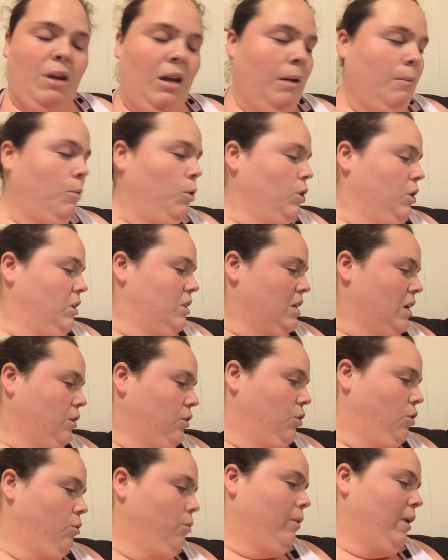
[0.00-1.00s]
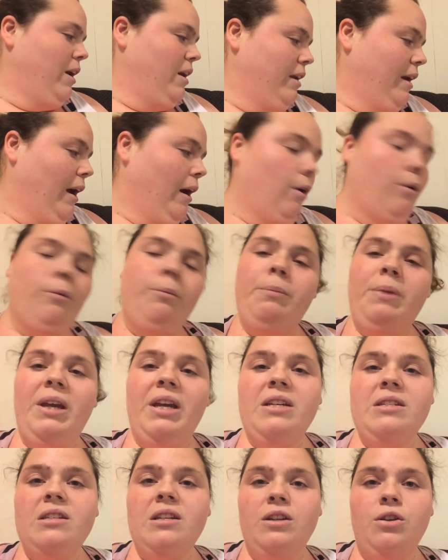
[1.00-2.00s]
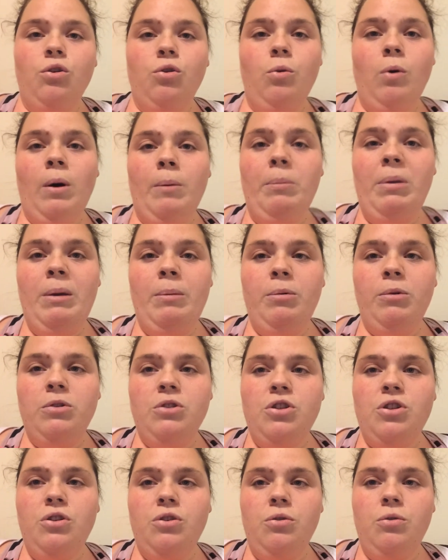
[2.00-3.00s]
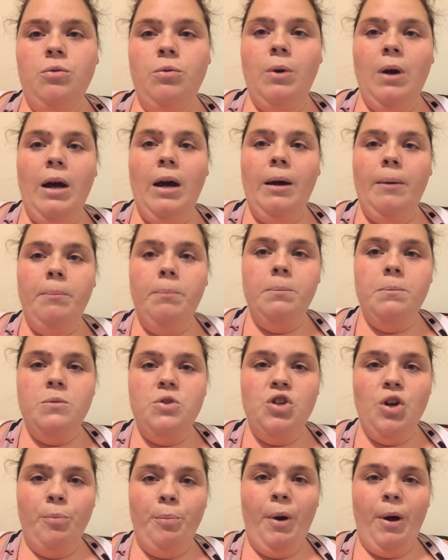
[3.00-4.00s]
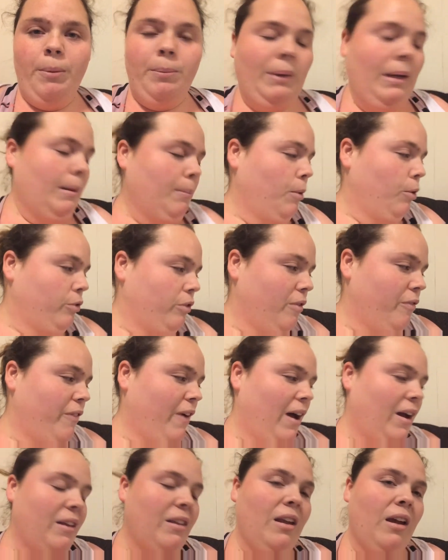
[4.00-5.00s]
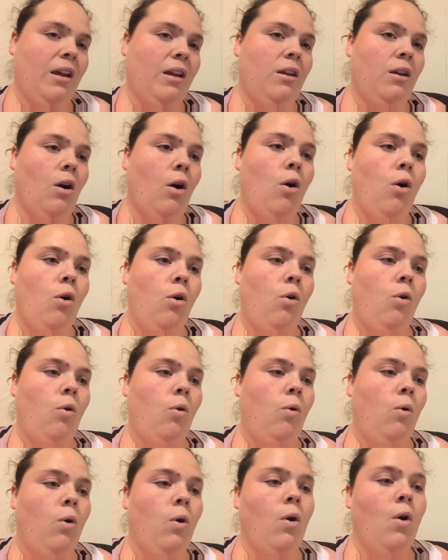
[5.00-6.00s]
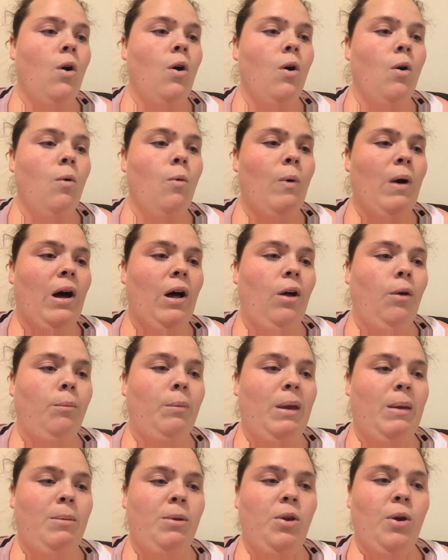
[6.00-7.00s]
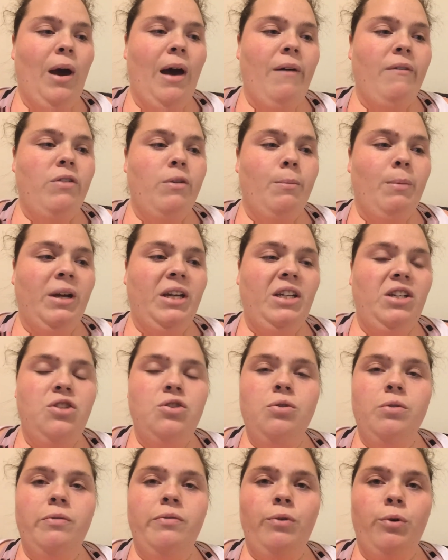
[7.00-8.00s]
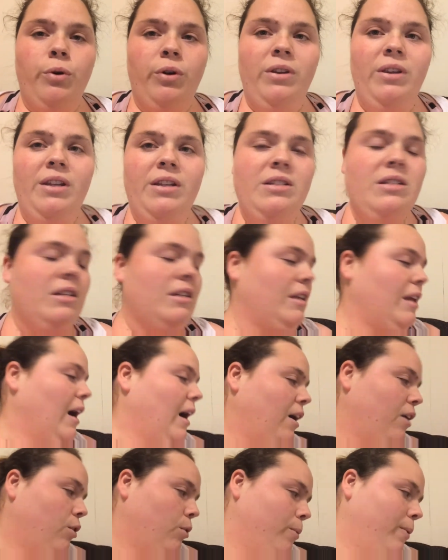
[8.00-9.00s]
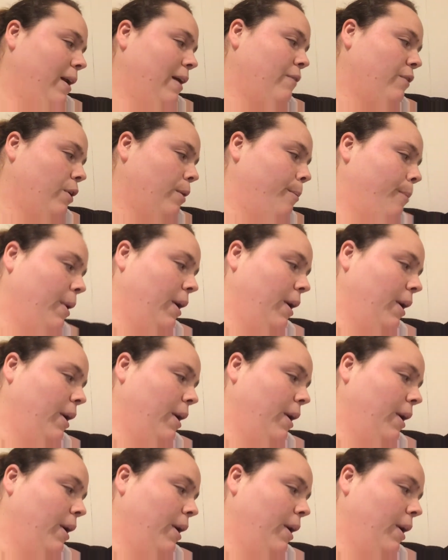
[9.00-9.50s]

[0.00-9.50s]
And I'm going to tell you right now, because I don't want people to jump on me about the fact that, oh, well, maybe you have the money to afford this and that or whatever.